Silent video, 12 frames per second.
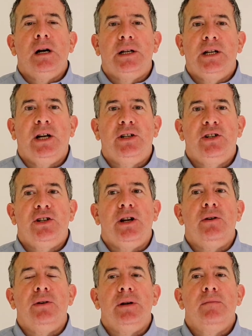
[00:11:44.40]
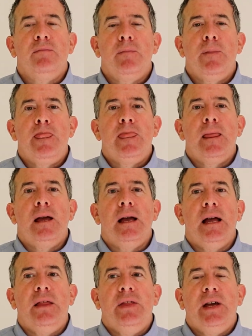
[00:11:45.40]
a touchstone.
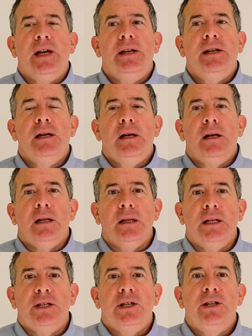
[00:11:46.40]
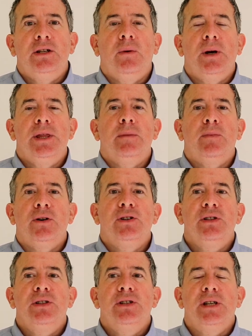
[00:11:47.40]
And then listen to what the
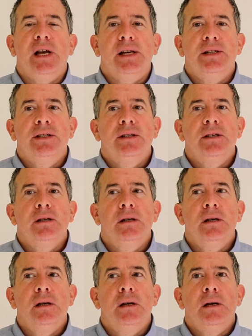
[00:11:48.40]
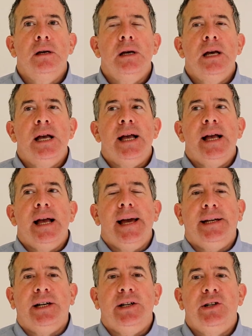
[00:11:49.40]
person says
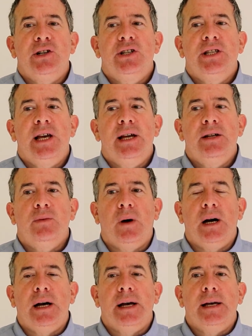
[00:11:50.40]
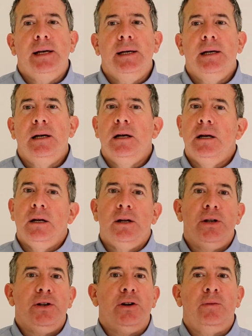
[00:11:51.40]
and understand why.
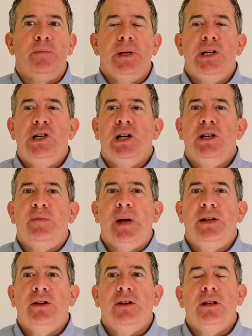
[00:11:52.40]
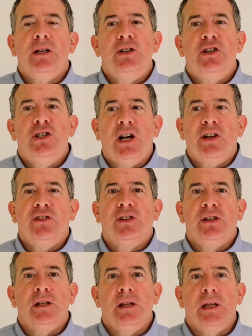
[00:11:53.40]
Don't be judgmental,
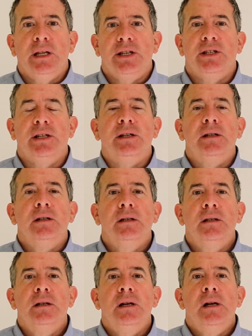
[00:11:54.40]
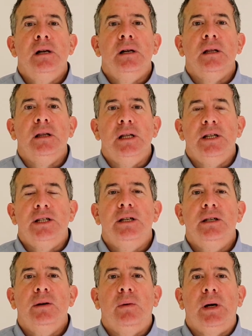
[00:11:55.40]
just listen.
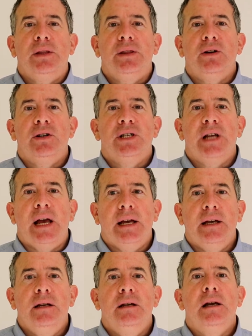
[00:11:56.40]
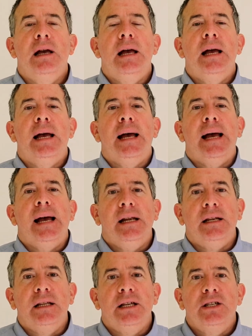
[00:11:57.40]
Listen to what they're saying
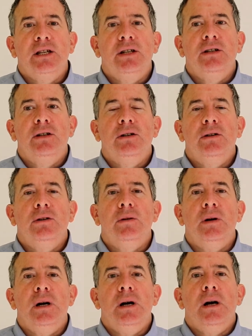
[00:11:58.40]
and listen to